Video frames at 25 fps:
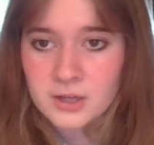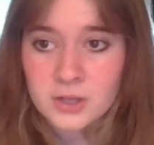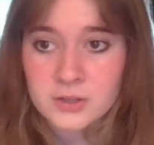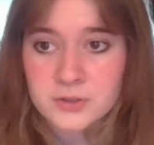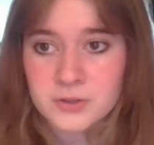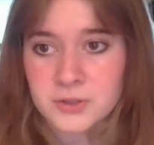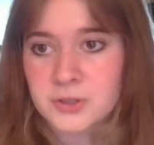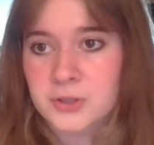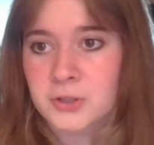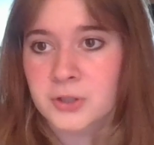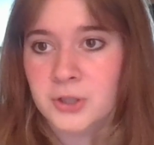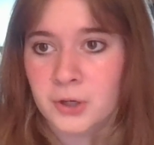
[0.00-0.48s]

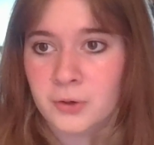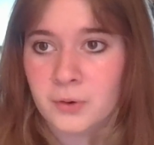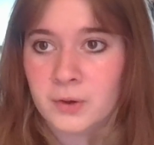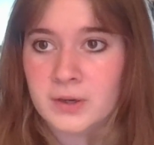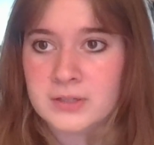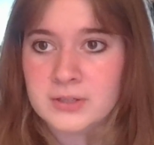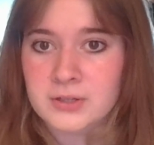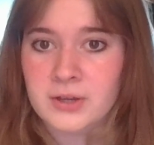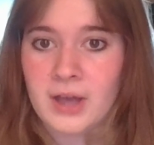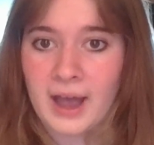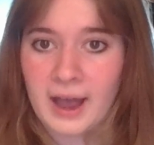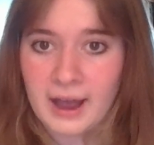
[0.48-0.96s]
So you're
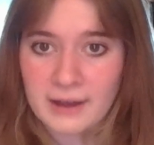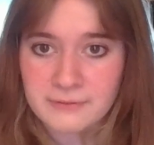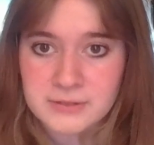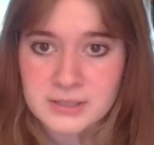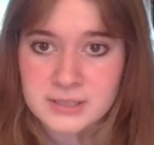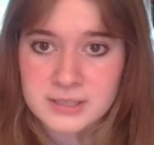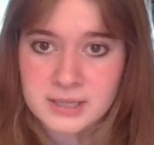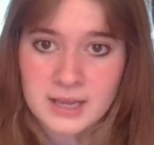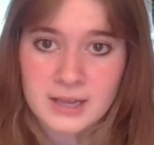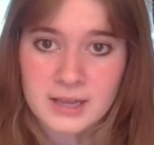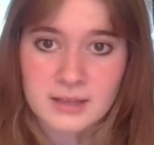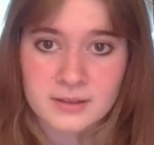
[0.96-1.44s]
going to have
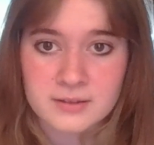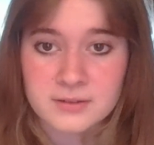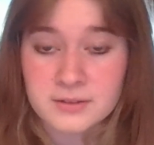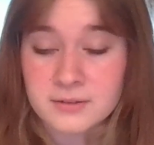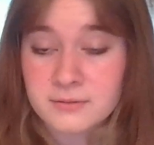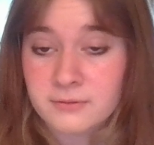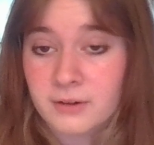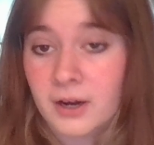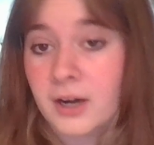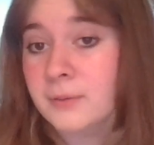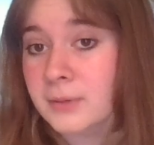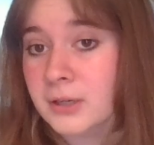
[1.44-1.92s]
to take these
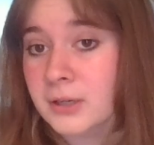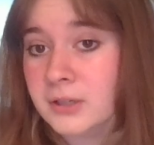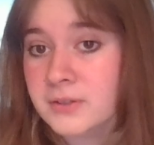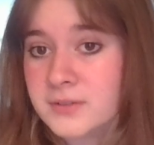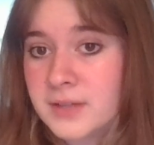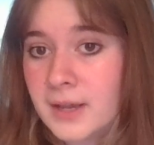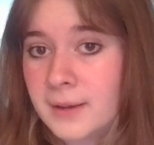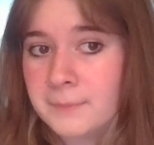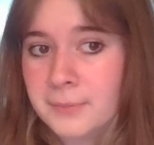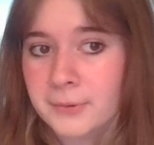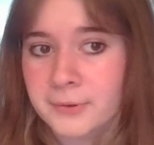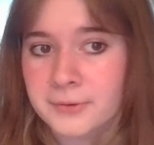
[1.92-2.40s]
environmental
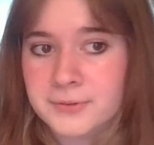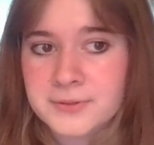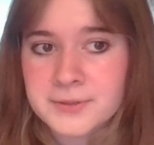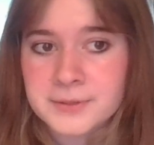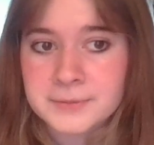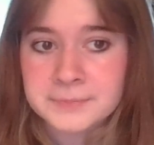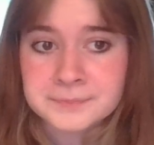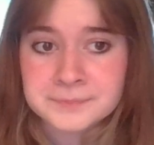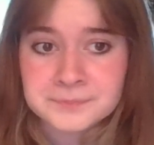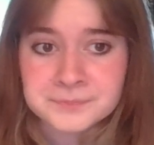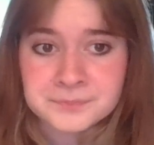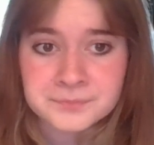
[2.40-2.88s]

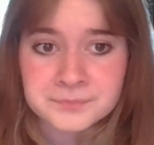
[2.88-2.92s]
samples.